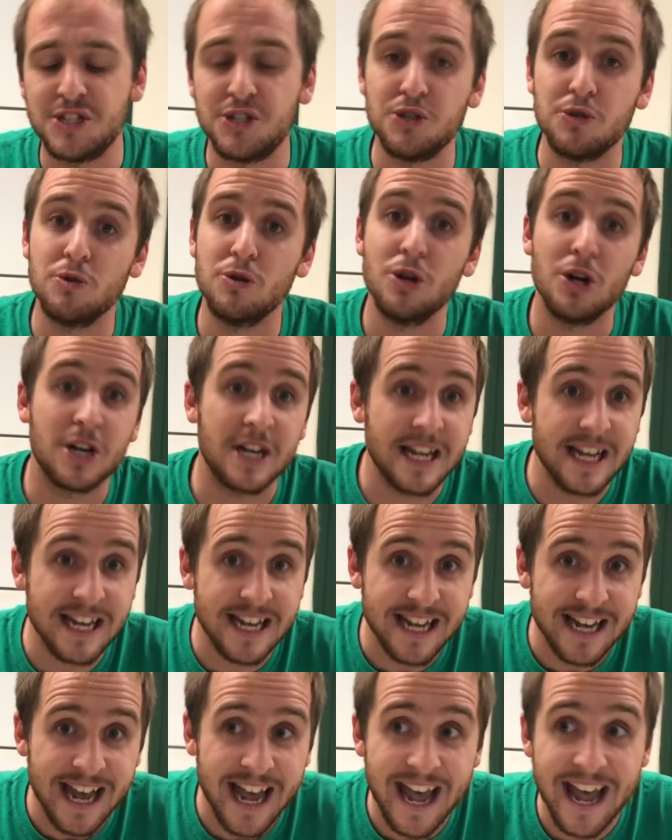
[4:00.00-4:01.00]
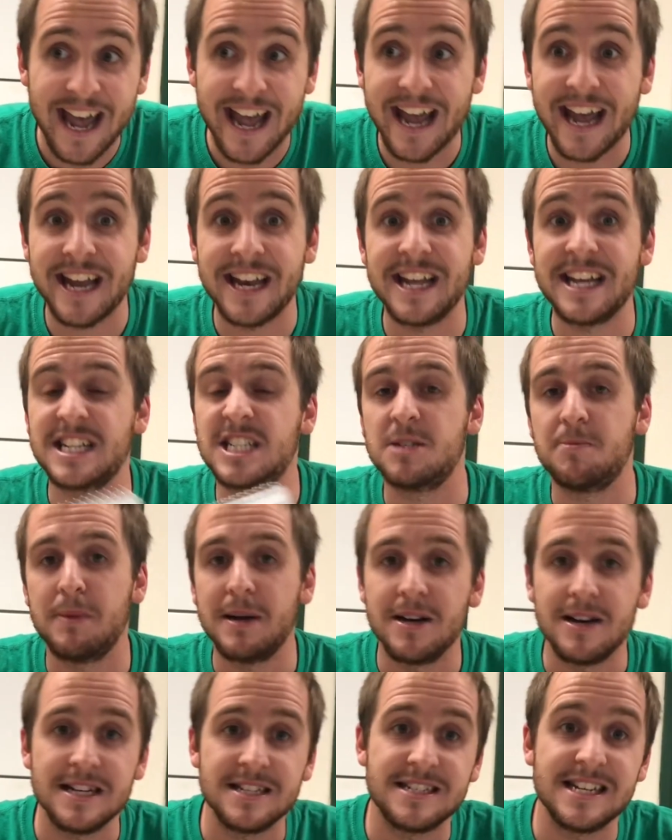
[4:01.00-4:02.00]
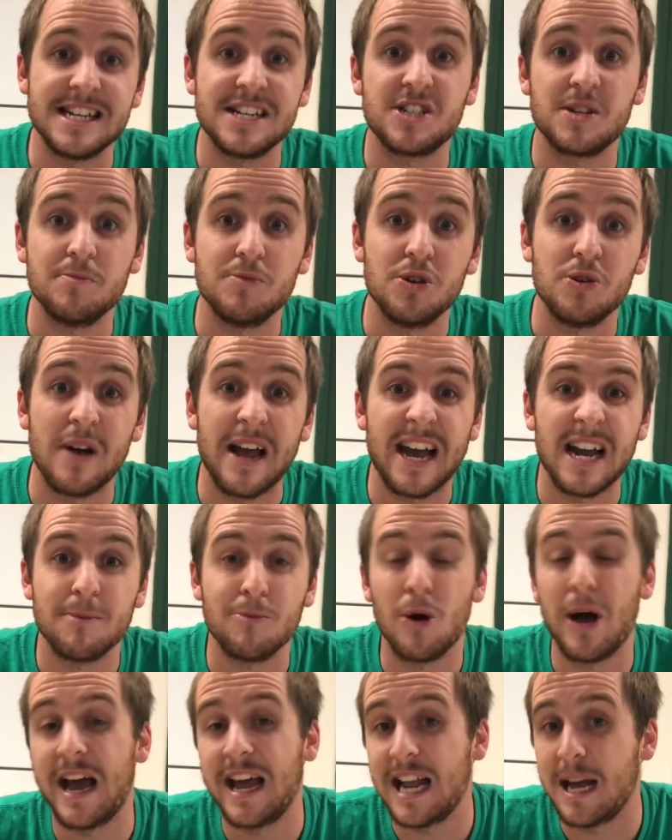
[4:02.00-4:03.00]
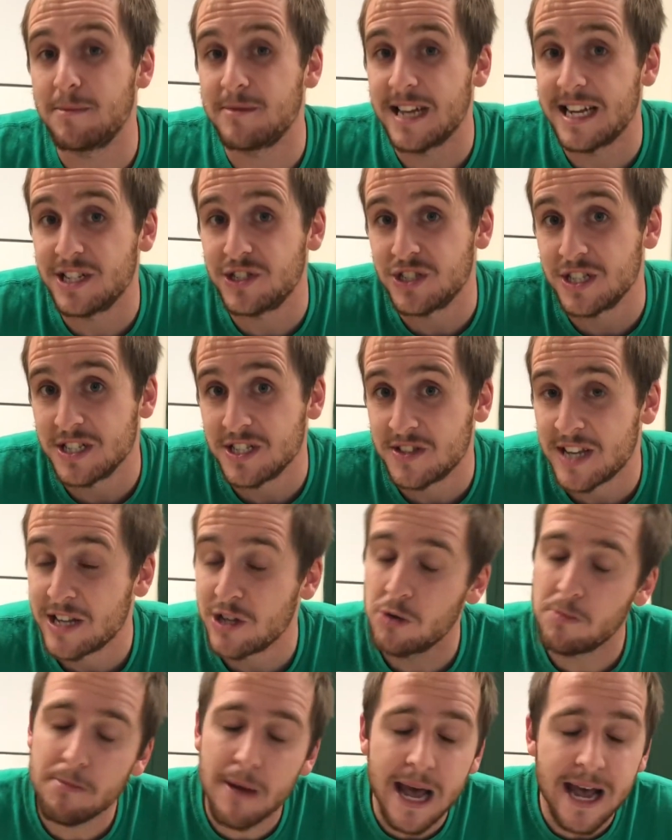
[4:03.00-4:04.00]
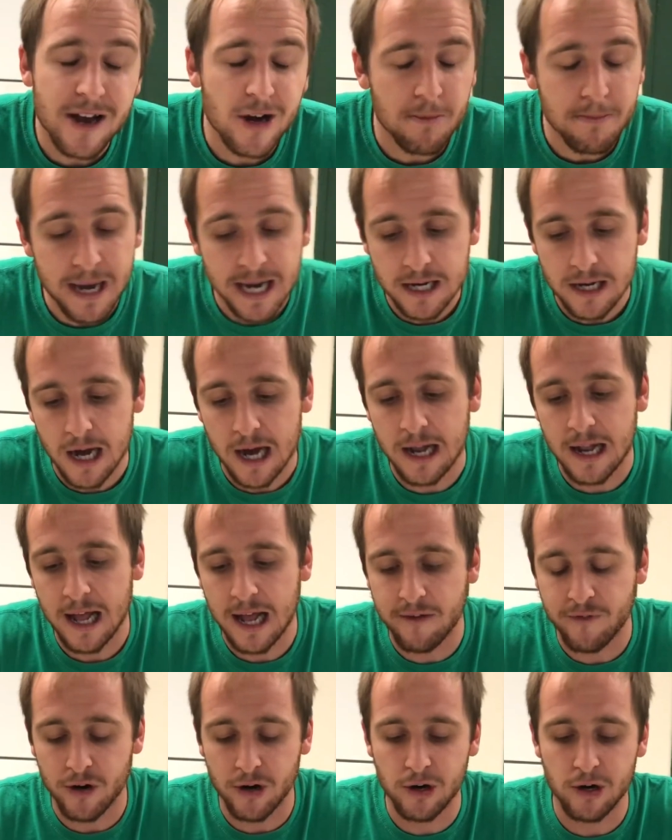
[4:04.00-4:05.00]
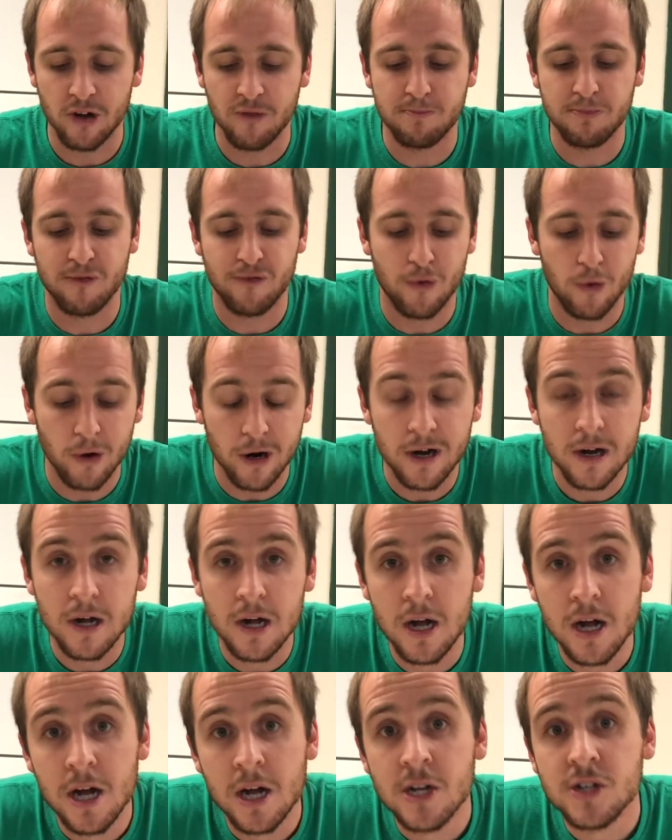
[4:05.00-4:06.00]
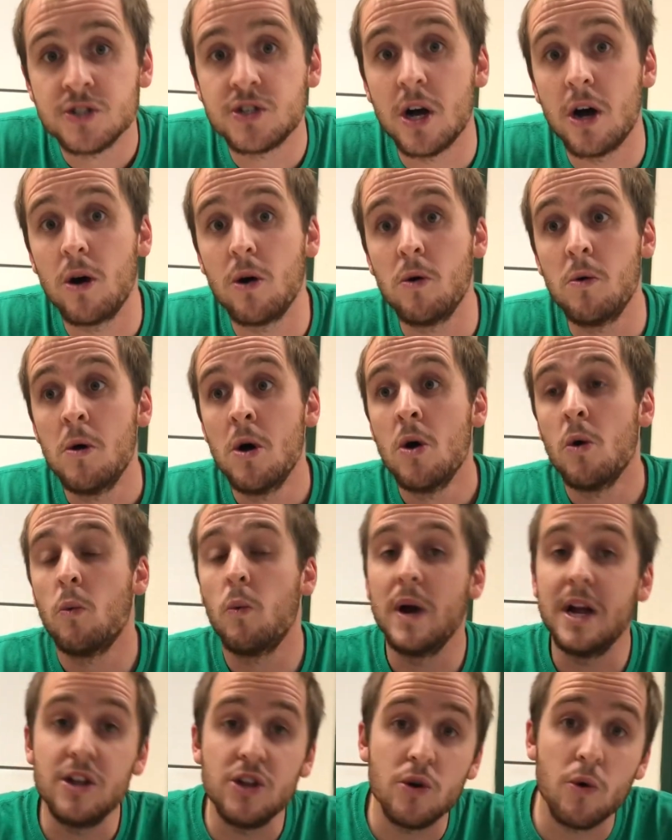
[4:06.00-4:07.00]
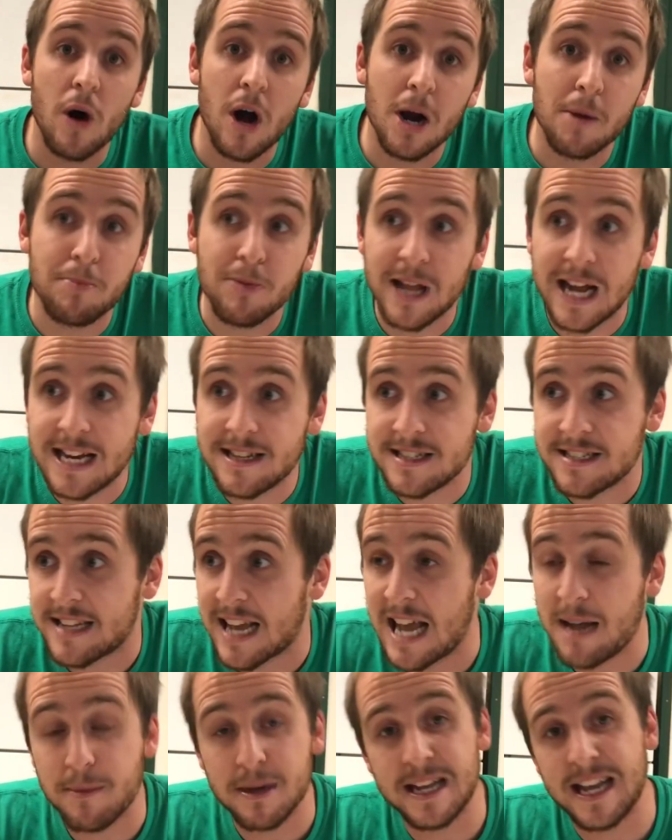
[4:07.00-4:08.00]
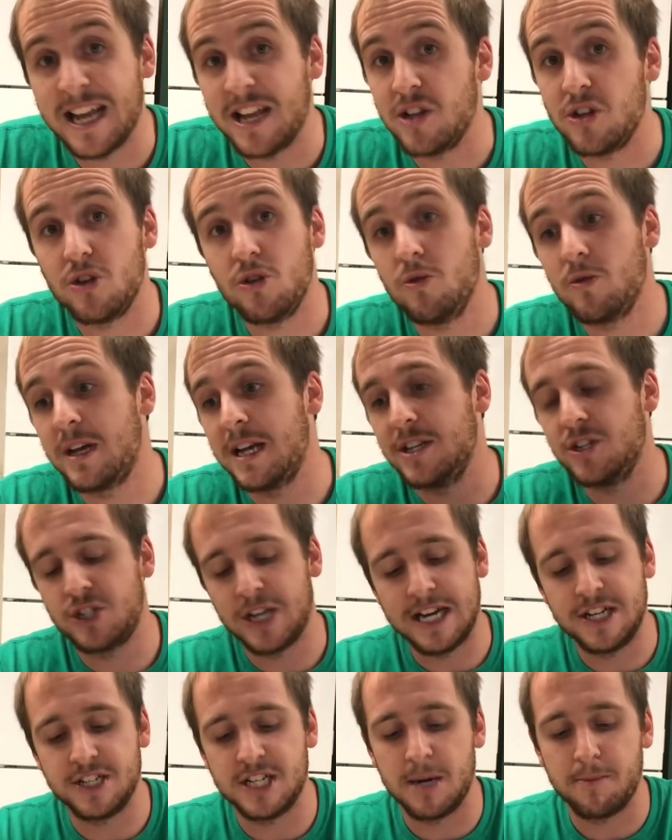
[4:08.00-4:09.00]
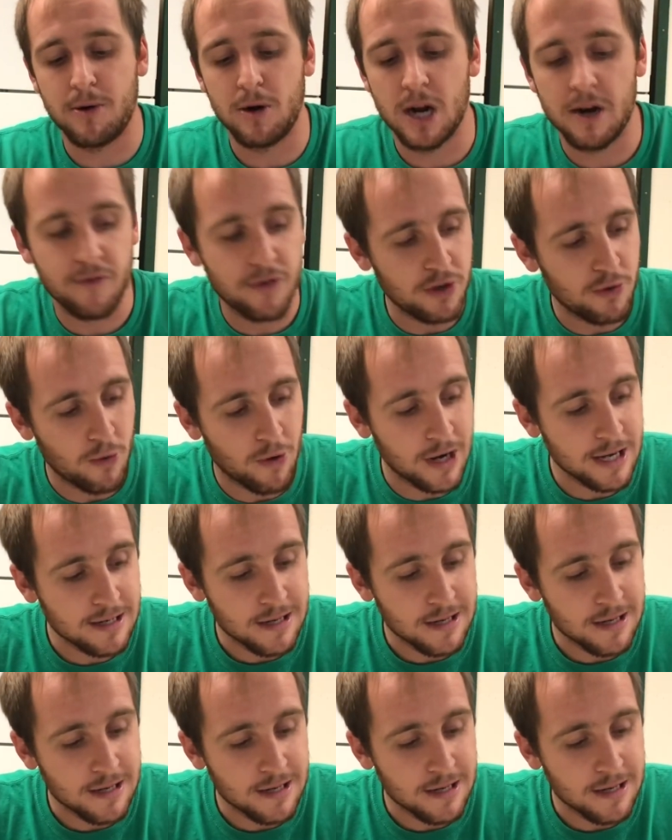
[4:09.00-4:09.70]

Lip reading: you looking and experiencing some new animal adaptations that you may or may not have heard of before. So when you are playing this game, again, you can change it up however you want.